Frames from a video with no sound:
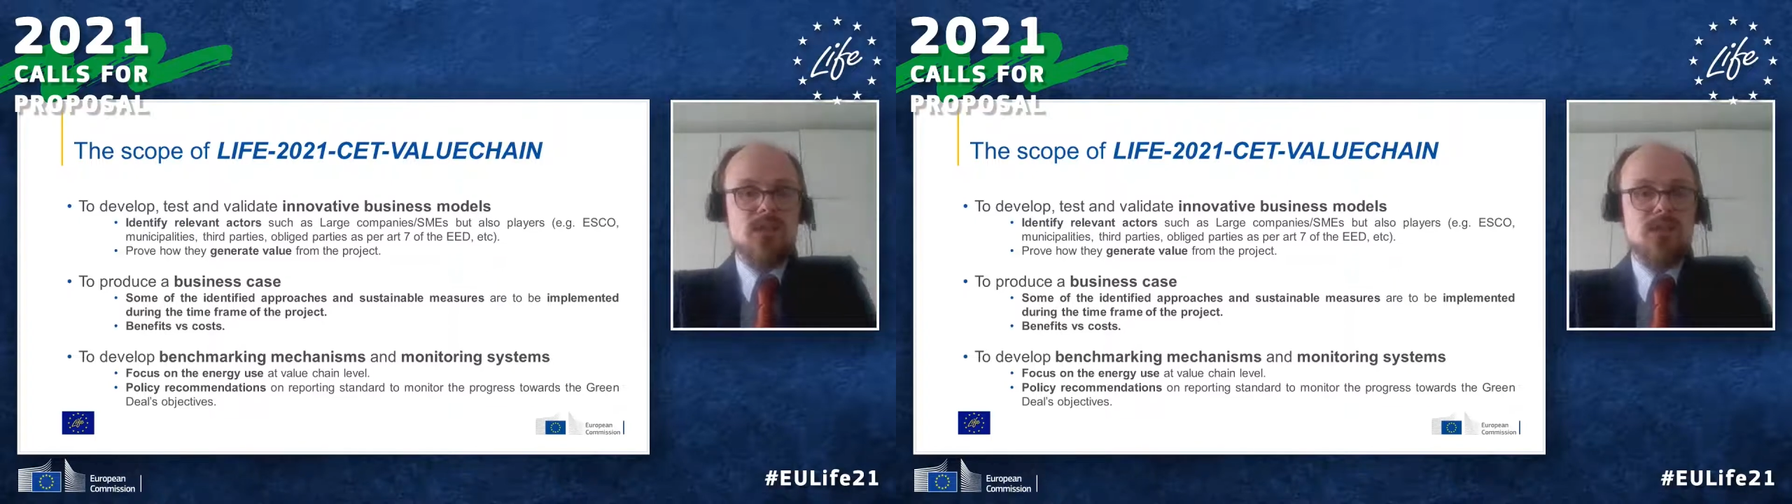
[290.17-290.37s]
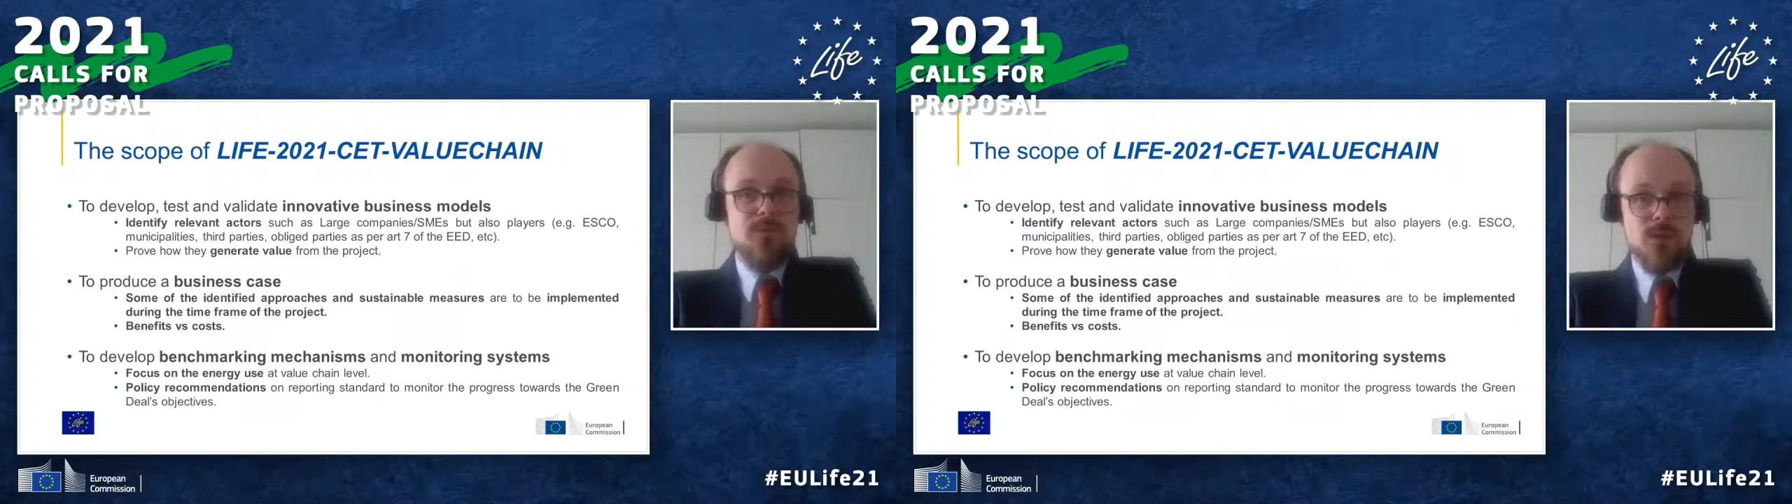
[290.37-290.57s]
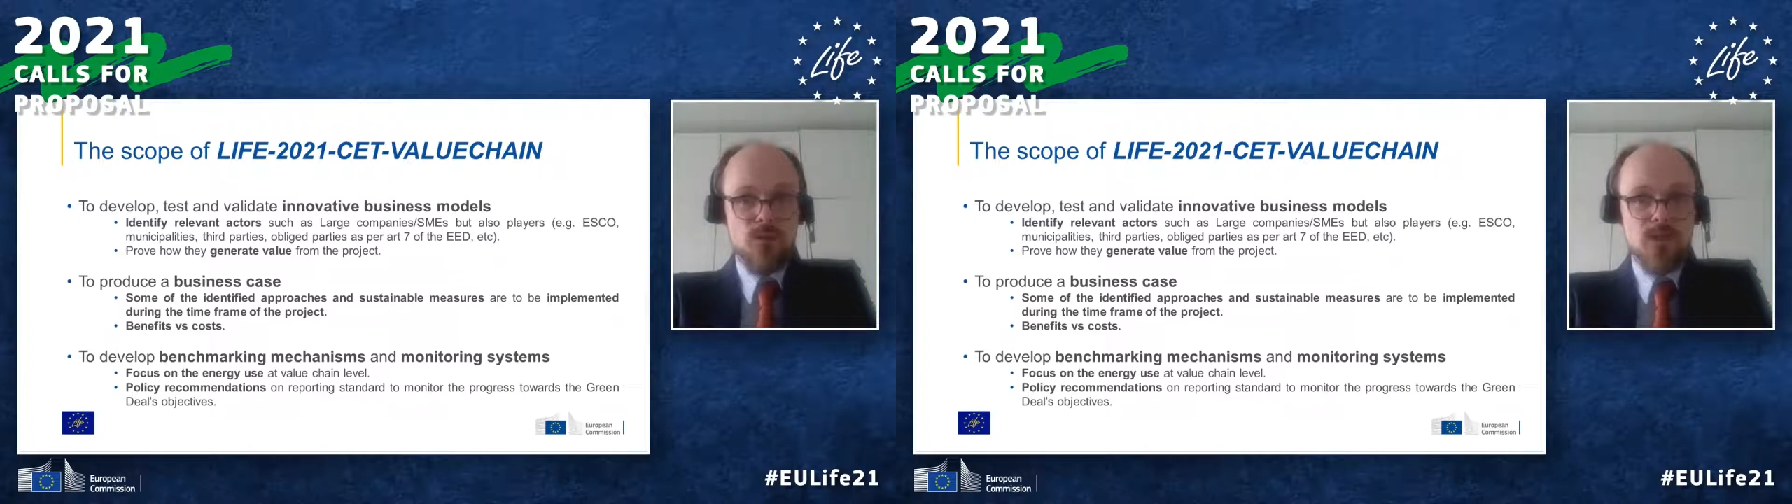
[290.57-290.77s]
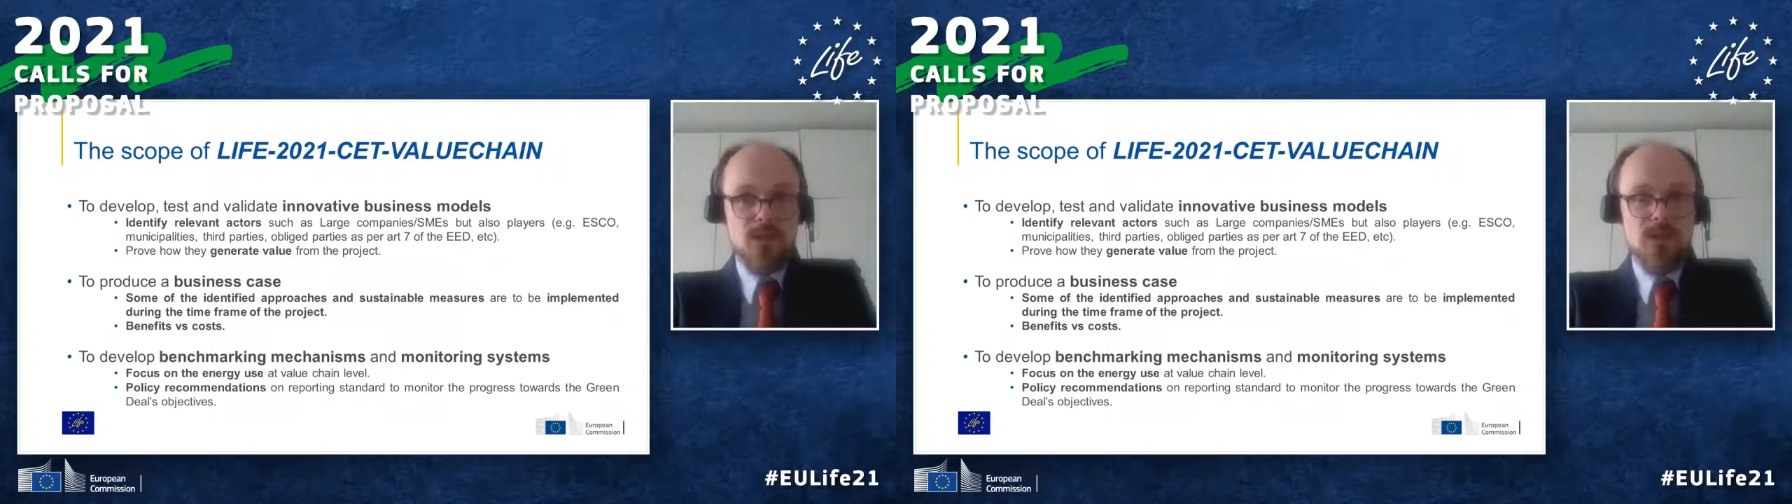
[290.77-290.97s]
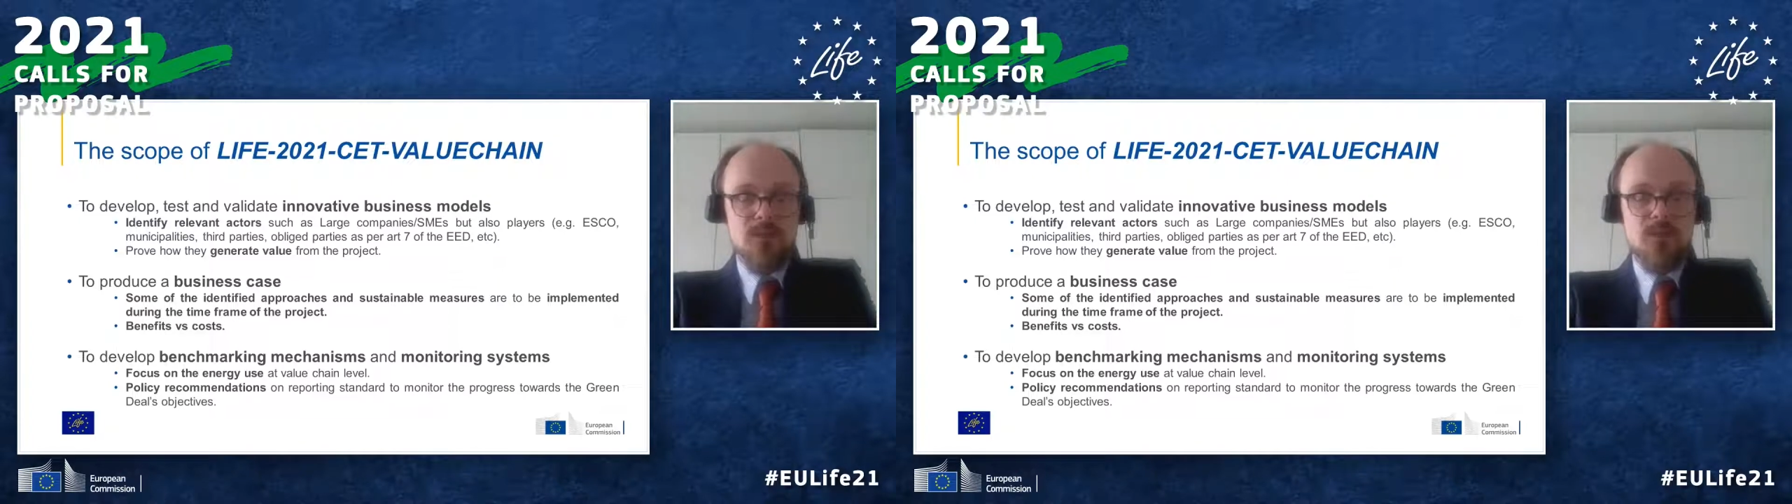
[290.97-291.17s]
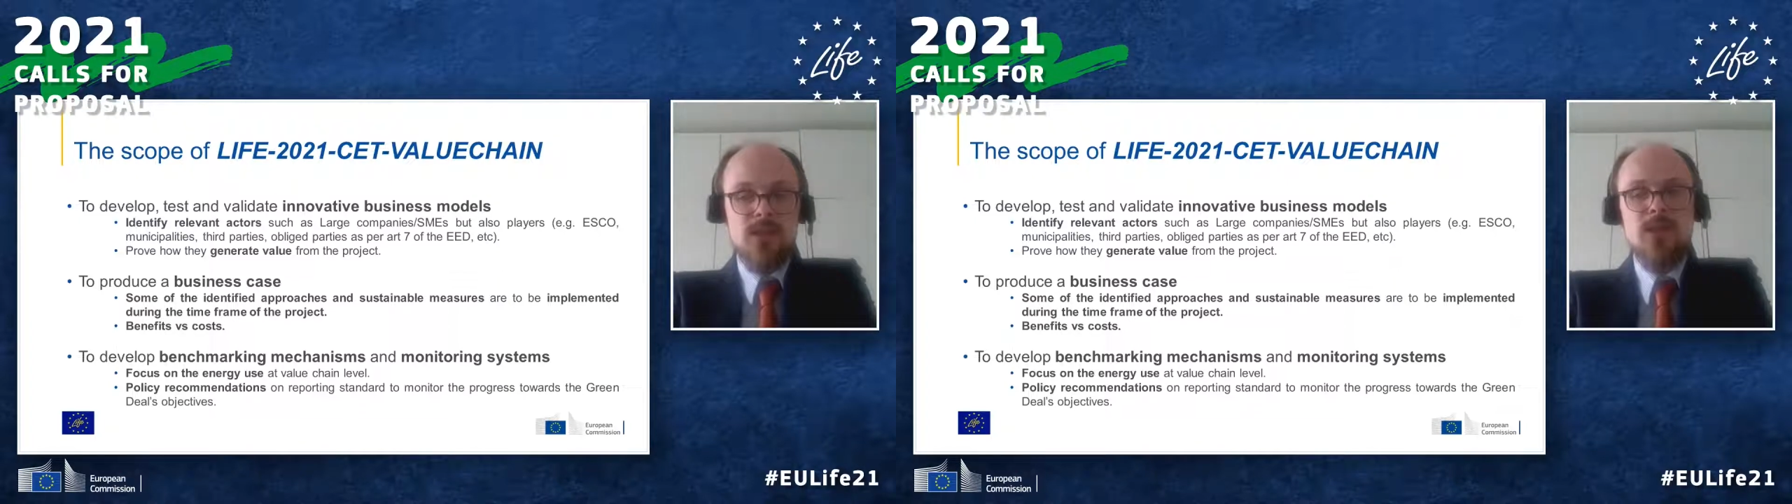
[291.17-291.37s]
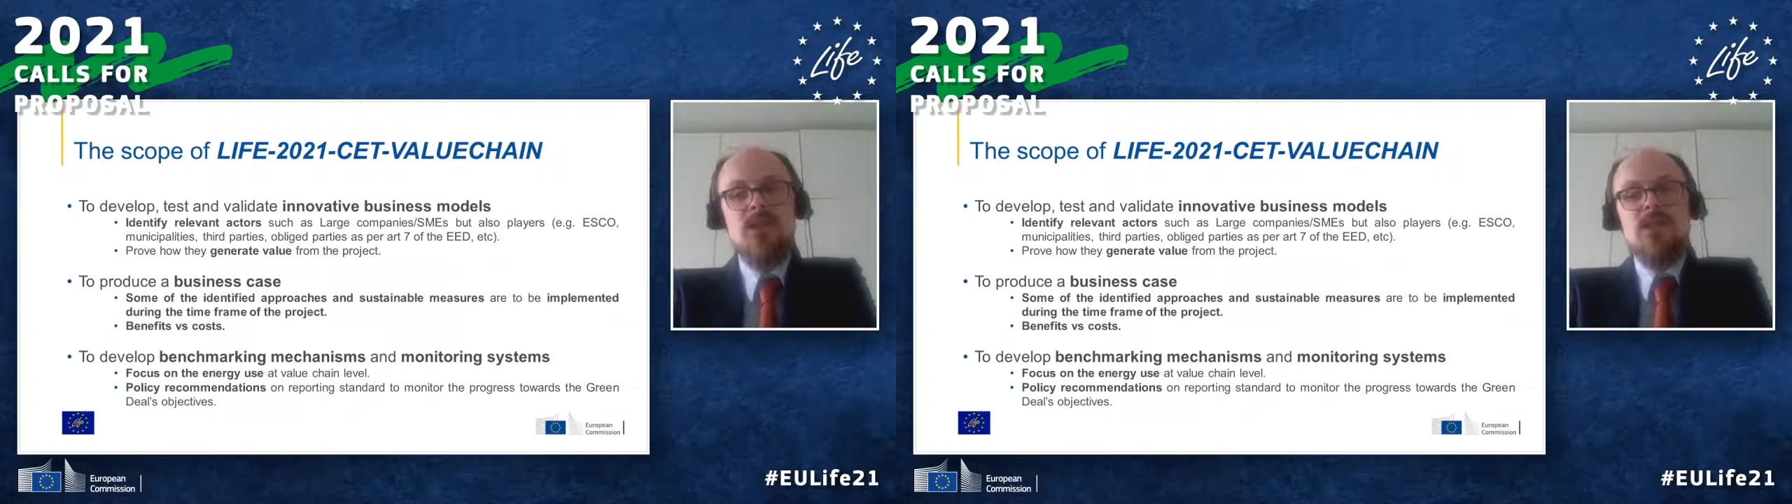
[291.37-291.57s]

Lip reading: at the value chain level.